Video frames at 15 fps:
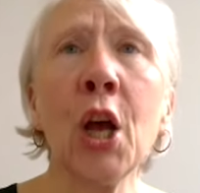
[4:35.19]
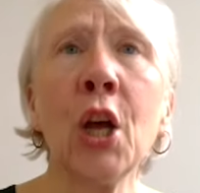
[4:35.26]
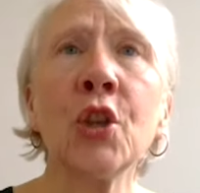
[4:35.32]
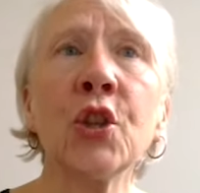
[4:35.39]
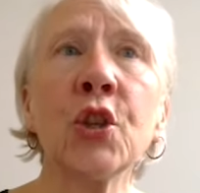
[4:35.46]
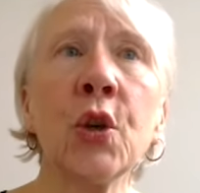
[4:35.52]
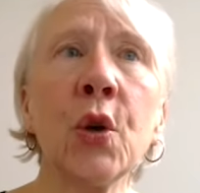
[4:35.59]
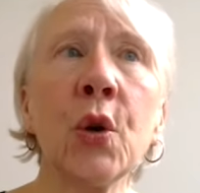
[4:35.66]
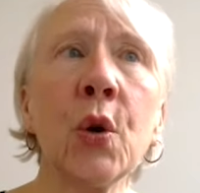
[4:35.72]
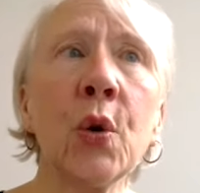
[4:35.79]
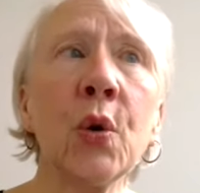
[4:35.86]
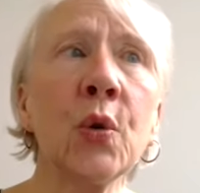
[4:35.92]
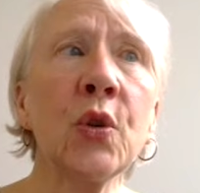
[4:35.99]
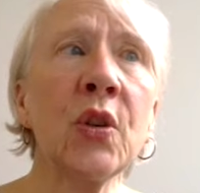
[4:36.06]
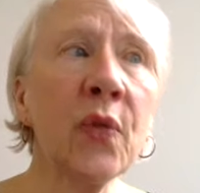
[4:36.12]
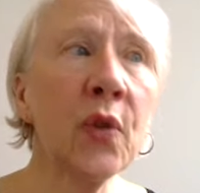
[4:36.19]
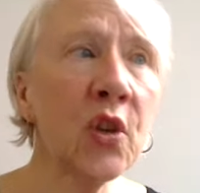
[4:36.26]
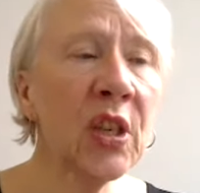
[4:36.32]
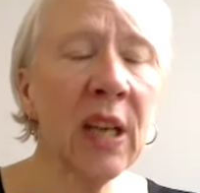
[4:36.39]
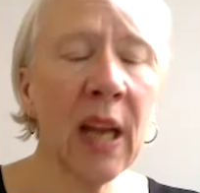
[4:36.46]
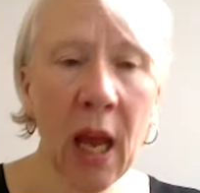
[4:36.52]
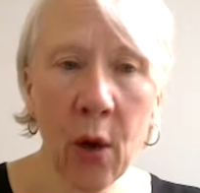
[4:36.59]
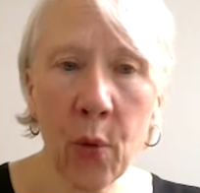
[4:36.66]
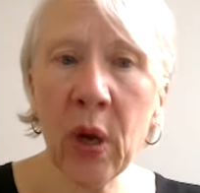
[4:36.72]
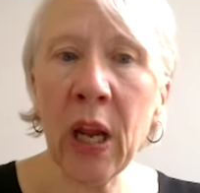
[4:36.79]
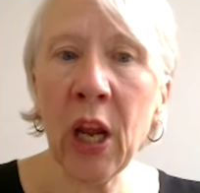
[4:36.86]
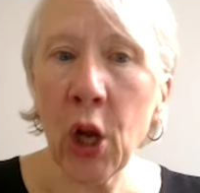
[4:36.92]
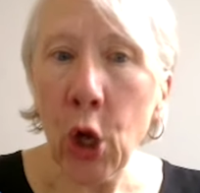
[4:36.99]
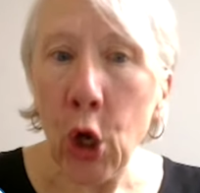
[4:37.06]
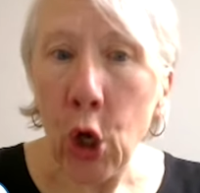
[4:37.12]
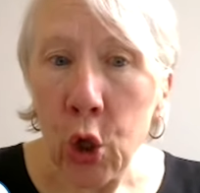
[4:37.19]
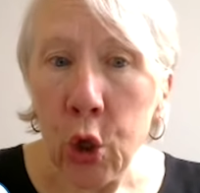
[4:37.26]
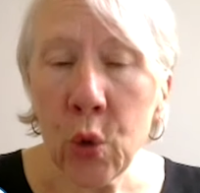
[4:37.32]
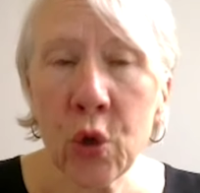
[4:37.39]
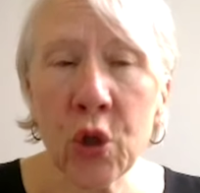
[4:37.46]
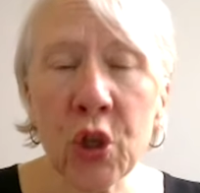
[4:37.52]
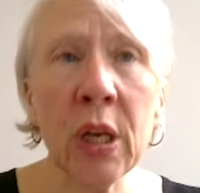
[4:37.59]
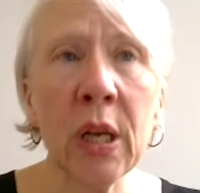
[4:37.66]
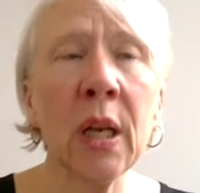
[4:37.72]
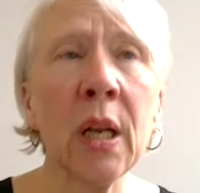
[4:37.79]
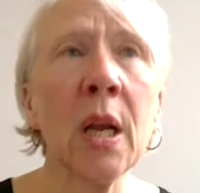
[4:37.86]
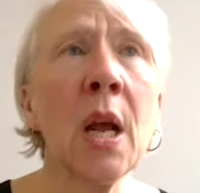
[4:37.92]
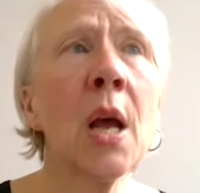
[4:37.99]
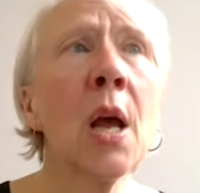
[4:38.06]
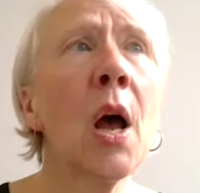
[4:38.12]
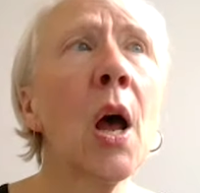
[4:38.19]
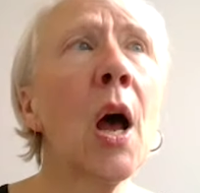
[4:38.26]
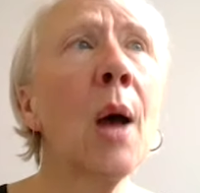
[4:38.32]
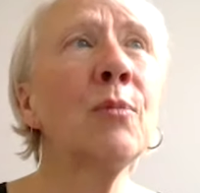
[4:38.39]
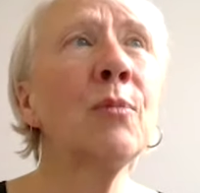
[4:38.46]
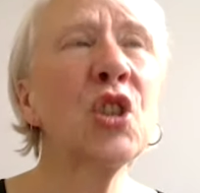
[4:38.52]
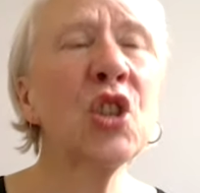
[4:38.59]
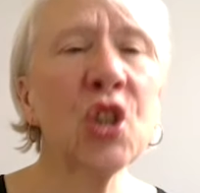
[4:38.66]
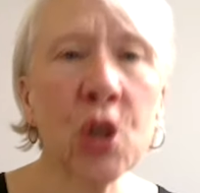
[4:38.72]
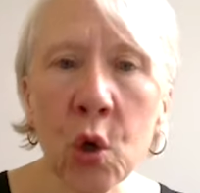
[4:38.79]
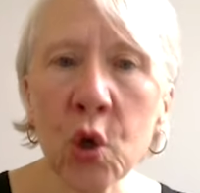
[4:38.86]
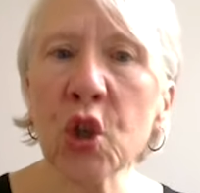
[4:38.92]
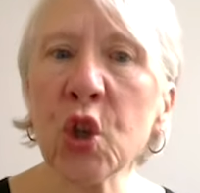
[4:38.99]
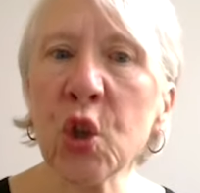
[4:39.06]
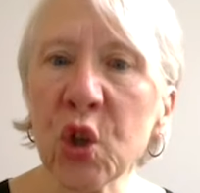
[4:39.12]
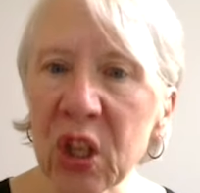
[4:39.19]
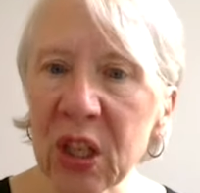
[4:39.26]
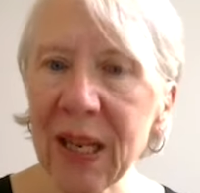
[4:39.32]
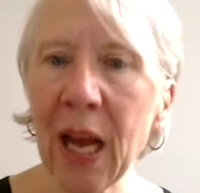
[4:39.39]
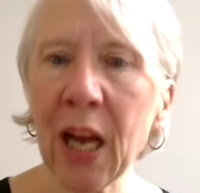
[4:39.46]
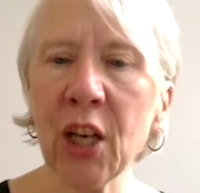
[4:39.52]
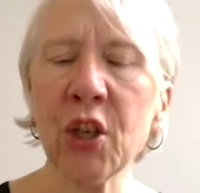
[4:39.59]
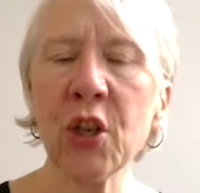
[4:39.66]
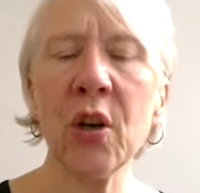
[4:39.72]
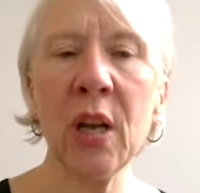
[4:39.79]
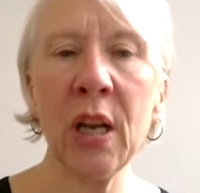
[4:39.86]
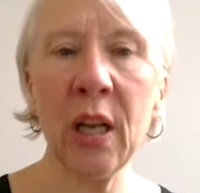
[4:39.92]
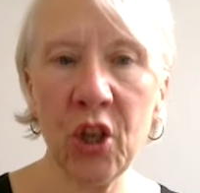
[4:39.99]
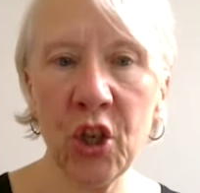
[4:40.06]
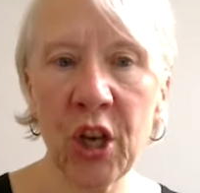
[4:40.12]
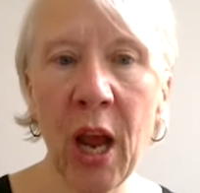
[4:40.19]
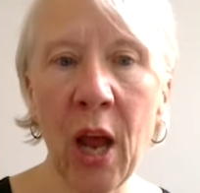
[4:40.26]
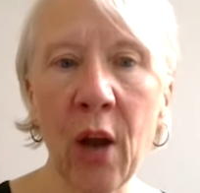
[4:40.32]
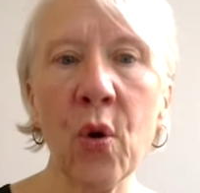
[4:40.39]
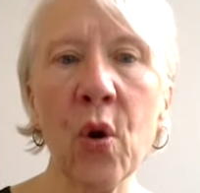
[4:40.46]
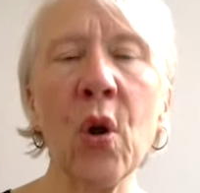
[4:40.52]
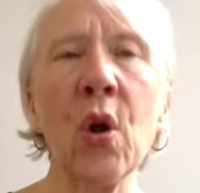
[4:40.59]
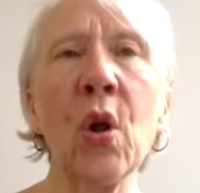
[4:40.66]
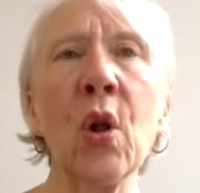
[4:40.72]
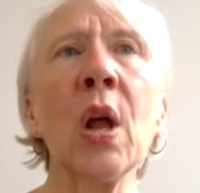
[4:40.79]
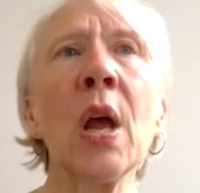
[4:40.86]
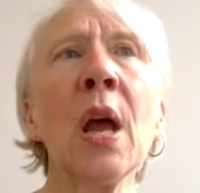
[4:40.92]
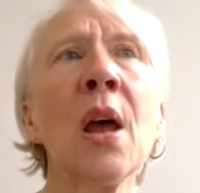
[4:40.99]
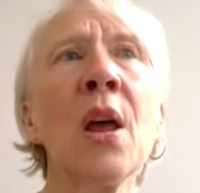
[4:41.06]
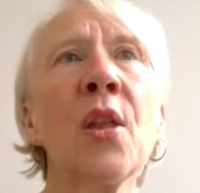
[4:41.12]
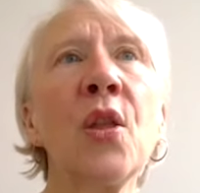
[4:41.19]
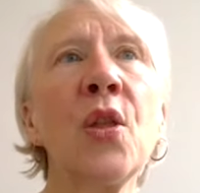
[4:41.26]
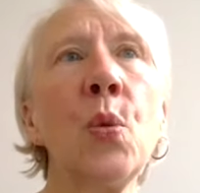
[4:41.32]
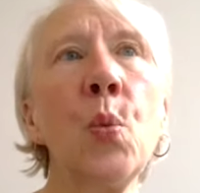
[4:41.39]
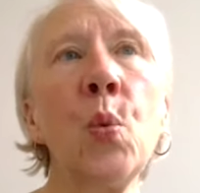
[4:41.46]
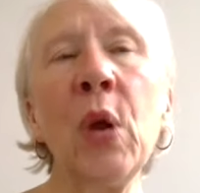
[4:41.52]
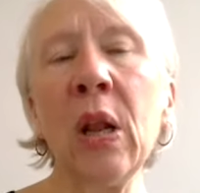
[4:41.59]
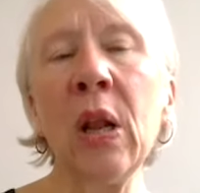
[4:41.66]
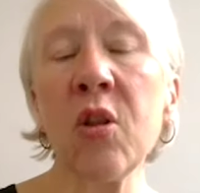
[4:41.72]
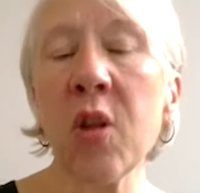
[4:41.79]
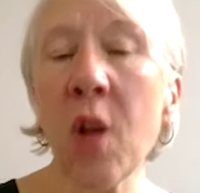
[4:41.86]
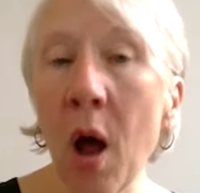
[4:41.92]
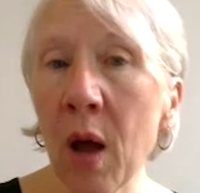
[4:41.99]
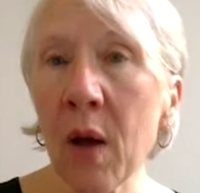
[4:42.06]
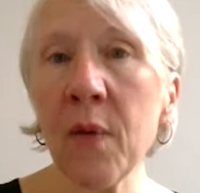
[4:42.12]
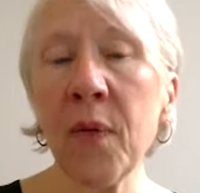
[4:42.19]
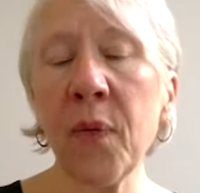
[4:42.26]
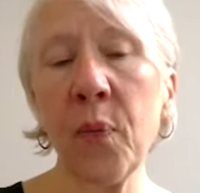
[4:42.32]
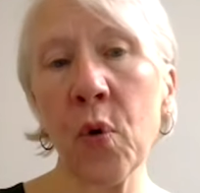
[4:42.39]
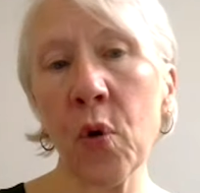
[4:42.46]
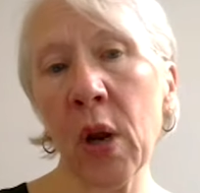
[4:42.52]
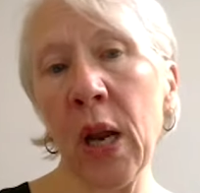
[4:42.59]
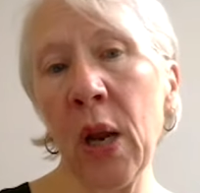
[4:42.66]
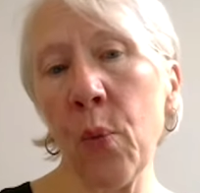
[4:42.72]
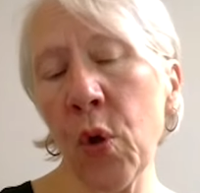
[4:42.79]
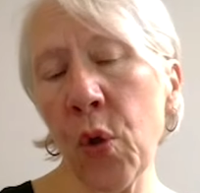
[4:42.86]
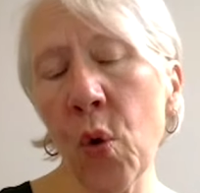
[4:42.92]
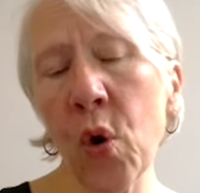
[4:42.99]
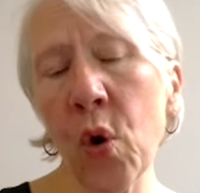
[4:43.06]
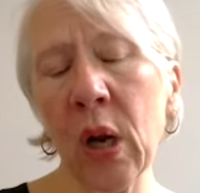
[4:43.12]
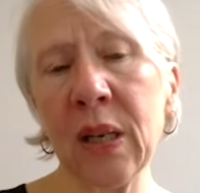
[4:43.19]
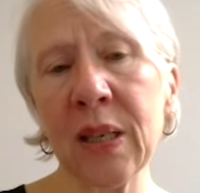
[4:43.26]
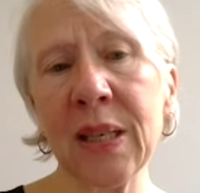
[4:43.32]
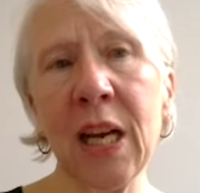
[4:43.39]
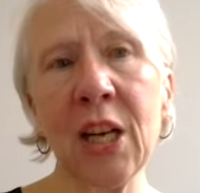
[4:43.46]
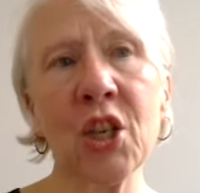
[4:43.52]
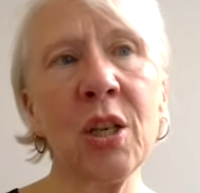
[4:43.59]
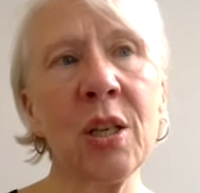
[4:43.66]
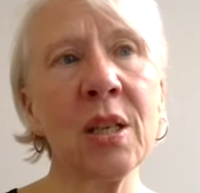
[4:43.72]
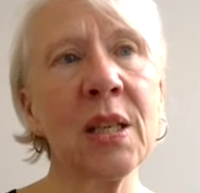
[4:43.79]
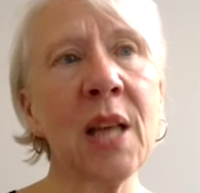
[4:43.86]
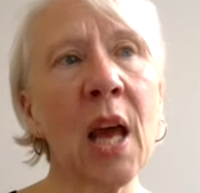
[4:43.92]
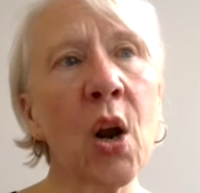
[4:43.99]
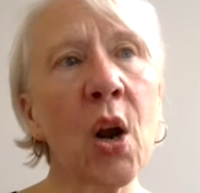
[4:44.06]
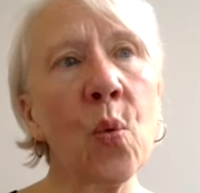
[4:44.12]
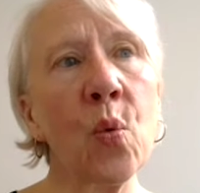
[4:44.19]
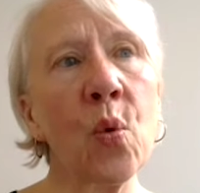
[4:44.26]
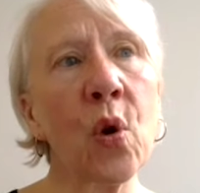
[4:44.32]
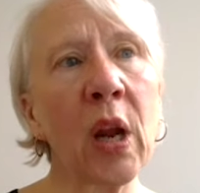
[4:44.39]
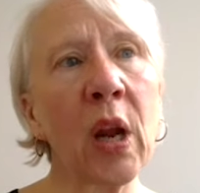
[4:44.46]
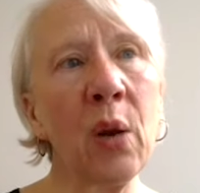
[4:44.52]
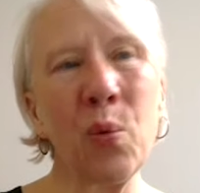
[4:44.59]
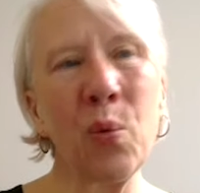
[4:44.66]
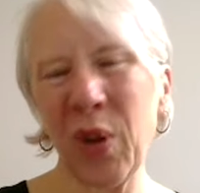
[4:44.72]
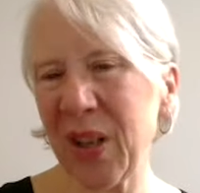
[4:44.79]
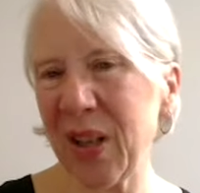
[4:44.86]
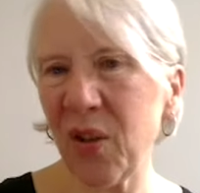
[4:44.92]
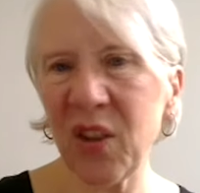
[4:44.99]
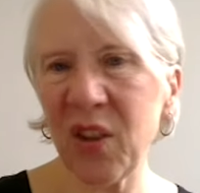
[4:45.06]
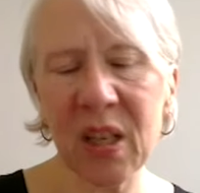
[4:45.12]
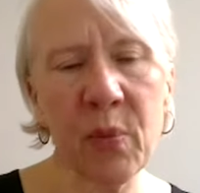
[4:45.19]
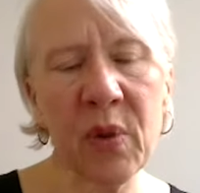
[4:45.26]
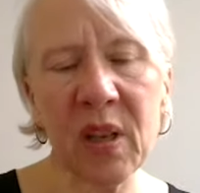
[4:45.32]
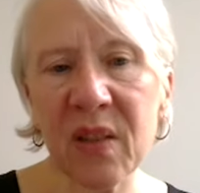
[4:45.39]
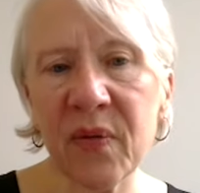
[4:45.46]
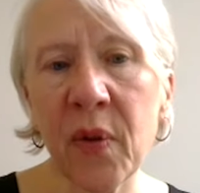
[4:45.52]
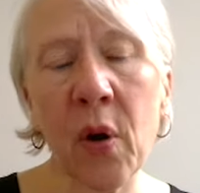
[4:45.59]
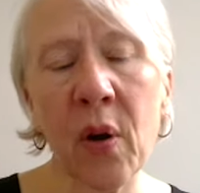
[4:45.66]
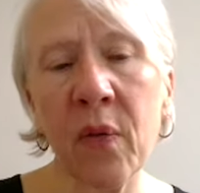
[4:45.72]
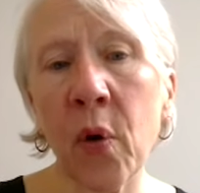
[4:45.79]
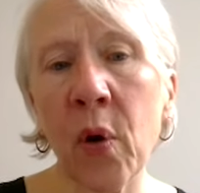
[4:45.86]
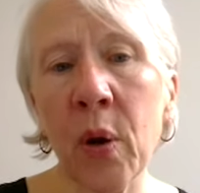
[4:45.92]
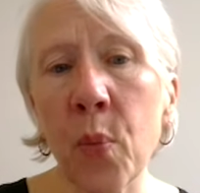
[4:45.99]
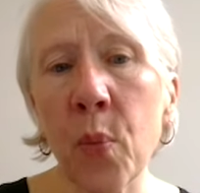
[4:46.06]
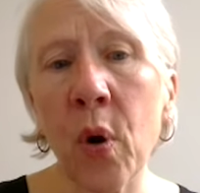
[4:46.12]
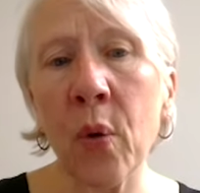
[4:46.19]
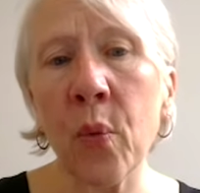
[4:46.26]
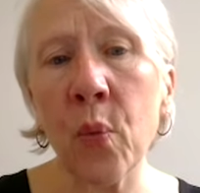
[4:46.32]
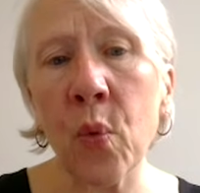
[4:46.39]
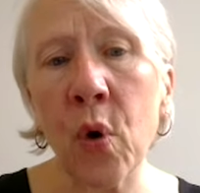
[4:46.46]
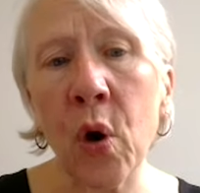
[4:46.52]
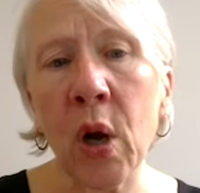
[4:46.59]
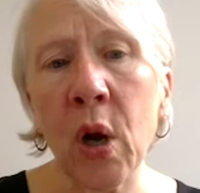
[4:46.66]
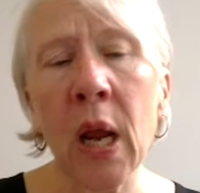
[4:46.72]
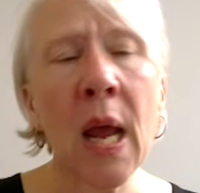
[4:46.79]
So diversity, equity, inclusion, social sector in general. We love working with organizations that are working with some of this very, very important work.